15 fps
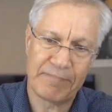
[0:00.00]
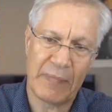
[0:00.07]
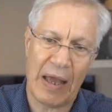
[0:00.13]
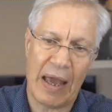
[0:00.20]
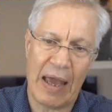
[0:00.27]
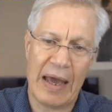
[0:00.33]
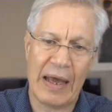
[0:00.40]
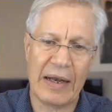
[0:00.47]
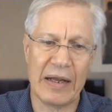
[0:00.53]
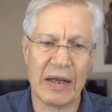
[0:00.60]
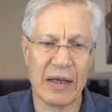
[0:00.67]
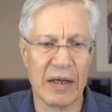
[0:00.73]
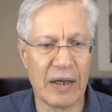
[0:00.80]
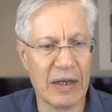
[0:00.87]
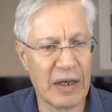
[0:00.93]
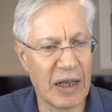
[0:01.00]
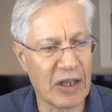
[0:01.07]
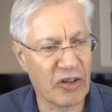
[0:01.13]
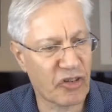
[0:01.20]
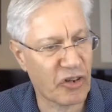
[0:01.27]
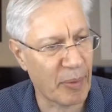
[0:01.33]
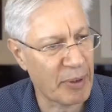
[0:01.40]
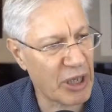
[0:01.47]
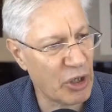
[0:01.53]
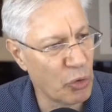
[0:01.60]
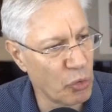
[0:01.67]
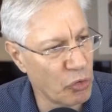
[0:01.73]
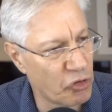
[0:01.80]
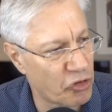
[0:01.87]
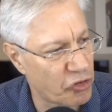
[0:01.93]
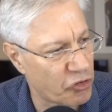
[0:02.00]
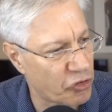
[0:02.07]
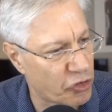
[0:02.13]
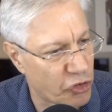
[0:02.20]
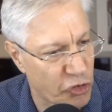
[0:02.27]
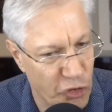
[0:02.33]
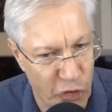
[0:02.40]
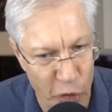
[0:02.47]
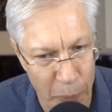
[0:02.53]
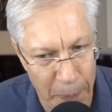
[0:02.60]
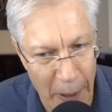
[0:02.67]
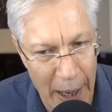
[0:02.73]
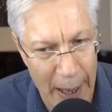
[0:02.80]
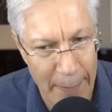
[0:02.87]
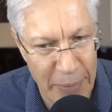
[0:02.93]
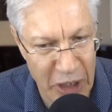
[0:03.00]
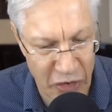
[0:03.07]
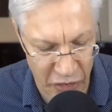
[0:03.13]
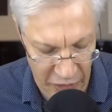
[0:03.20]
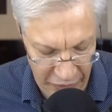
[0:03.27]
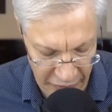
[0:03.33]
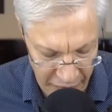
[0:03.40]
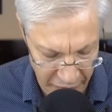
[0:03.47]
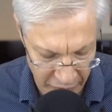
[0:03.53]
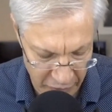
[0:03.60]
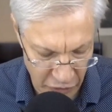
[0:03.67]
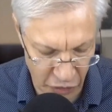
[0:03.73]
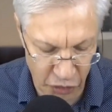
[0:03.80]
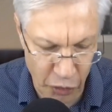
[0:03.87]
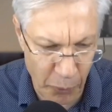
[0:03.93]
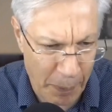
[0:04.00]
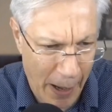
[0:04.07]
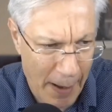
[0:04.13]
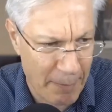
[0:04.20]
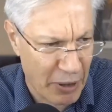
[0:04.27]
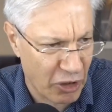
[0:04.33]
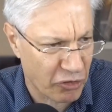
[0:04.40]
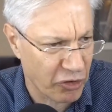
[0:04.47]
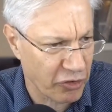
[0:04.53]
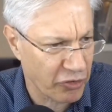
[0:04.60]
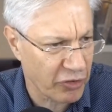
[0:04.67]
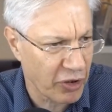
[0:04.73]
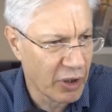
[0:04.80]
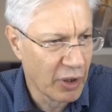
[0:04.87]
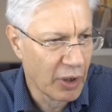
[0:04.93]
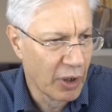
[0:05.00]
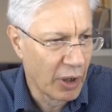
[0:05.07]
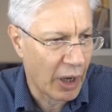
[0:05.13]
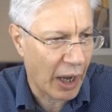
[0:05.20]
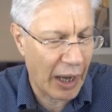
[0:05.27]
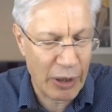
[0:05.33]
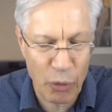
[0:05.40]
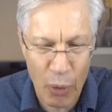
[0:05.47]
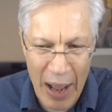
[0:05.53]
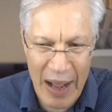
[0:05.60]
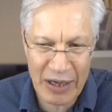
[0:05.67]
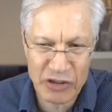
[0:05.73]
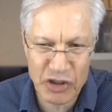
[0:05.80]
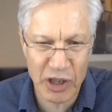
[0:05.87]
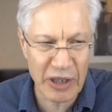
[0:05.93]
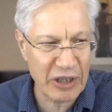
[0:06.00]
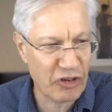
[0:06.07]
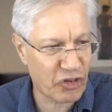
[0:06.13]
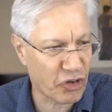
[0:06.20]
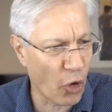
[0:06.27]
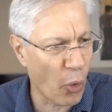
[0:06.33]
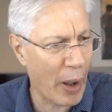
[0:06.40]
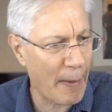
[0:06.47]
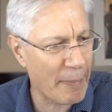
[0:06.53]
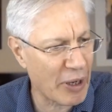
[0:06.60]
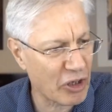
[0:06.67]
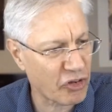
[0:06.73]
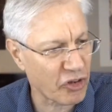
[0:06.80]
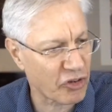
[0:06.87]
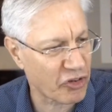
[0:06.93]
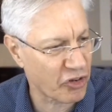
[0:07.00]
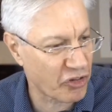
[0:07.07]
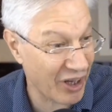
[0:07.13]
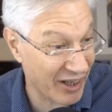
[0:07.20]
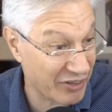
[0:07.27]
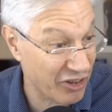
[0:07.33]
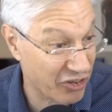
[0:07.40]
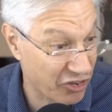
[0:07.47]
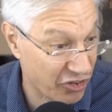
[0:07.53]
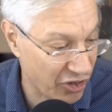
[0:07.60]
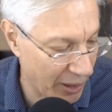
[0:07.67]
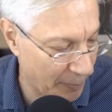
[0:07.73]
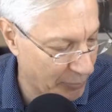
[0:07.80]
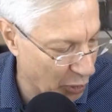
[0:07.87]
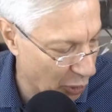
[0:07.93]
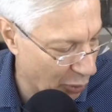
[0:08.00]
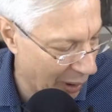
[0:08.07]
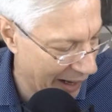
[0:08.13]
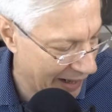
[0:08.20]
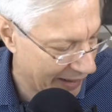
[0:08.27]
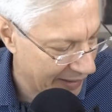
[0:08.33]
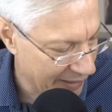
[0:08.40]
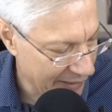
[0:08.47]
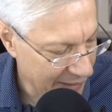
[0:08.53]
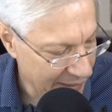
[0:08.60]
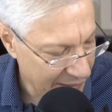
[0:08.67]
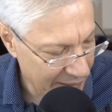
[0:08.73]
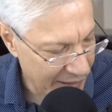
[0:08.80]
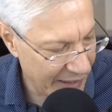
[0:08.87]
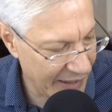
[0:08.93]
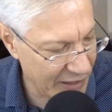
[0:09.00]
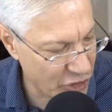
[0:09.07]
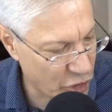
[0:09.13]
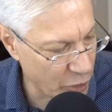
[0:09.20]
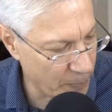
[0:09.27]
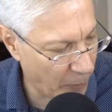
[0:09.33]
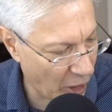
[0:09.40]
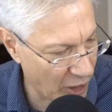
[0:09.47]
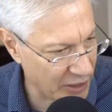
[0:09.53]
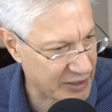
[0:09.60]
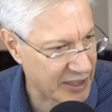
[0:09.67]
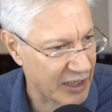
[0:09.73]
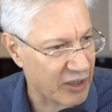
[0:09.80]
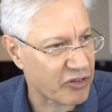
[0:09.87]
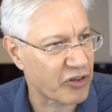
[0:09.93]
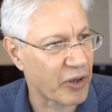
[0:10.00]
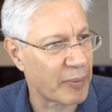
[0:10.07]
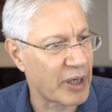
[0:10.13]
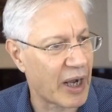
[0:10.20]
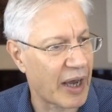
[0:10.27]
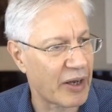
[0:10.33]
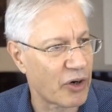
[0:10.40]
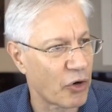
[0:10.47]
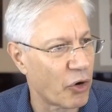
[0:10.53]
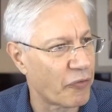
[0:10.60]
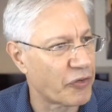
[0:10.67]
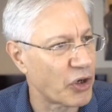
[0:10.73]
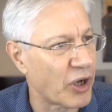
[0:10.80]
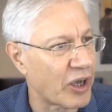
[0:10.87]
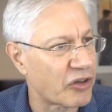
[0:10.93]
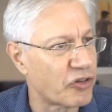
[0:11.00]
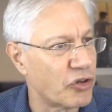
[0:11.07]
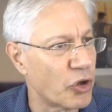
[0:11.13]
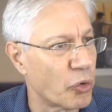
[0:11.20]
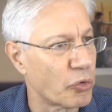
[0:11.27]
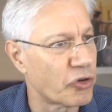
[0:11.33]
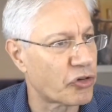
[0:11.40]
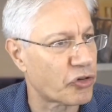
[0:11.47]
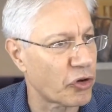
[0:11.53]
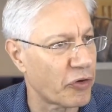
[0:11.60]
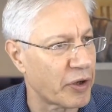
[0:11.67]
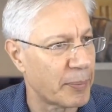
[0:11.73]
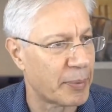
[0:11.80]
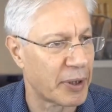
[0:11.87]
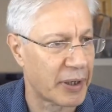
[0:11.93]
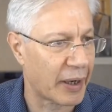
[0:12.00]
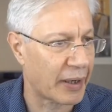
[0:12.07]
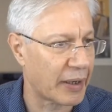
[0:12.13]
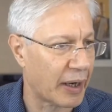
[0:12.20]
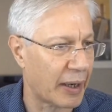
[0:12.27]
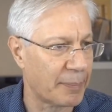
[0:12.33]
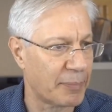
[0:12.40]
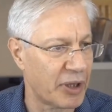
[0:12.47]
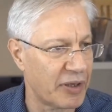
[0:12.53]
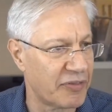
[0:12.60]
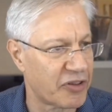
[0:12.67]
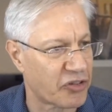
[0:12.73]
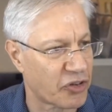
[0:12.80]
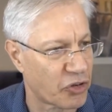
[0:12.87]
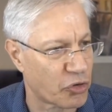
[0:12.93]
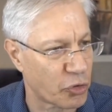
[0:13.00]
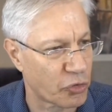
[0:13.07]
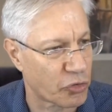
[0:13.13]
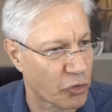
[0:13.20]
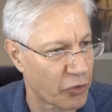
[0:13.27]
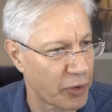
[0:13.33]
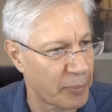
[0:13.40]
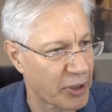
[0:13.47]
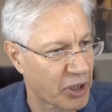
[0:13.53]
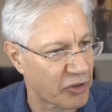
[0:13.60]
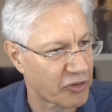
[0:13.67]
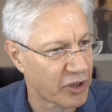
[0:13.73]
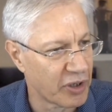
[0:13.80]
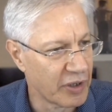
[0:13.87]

and, and, and somebody who's super ambitious, super ambitious, and who actually so ambitious that she actually slept away into politics. I mean, I don't know if you guys know the story, but I, I believe this is a true story because